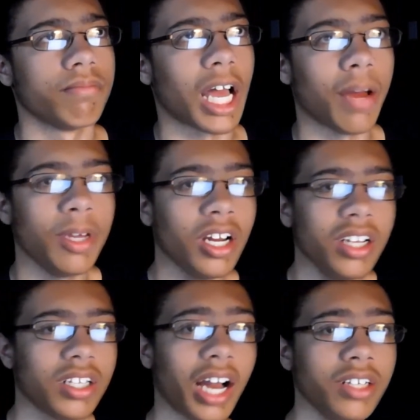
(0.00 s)
I mean,
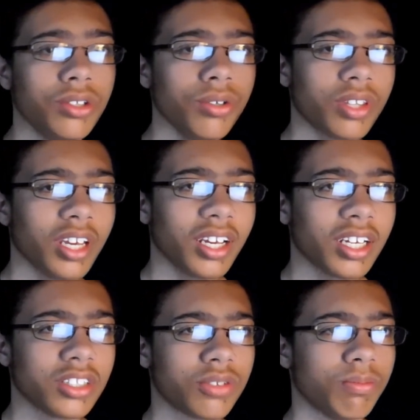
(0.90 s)
I, I do think
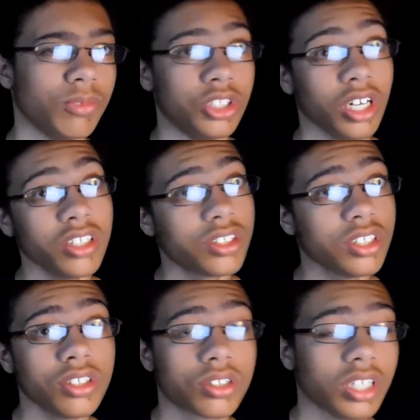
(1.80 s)
it's just
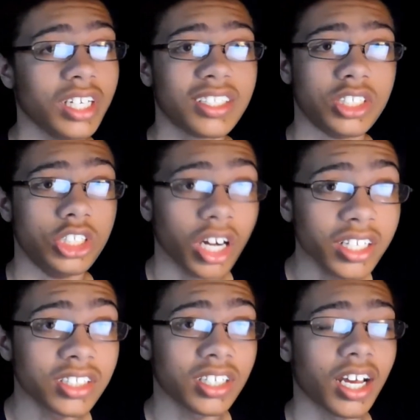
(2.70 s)
as it's
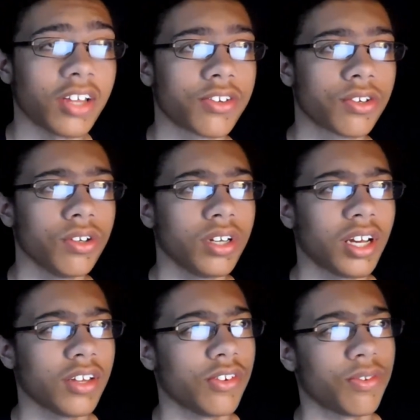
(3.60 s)
just as good
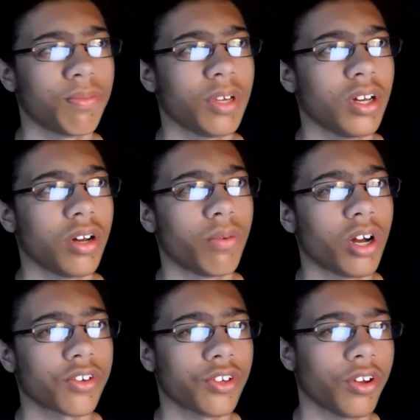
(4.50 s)
as uh,
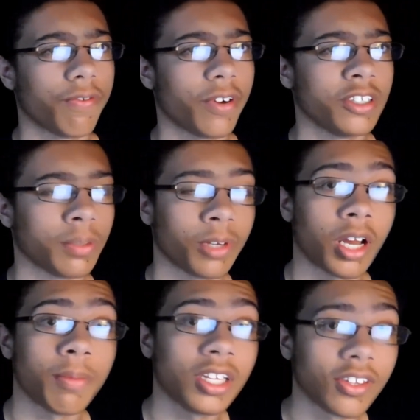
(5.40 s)
Rock Solid Friendship, and
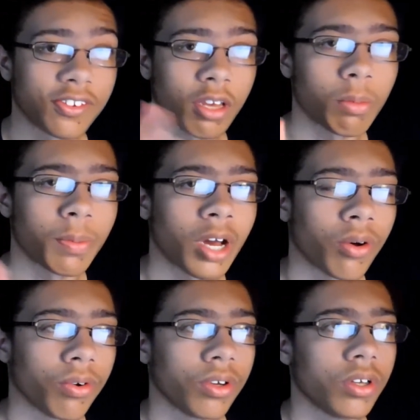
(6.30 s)
I mean the same
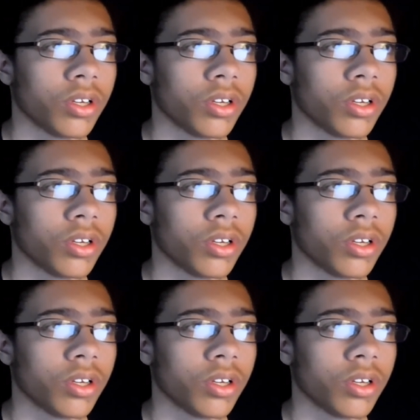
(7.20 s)
amount.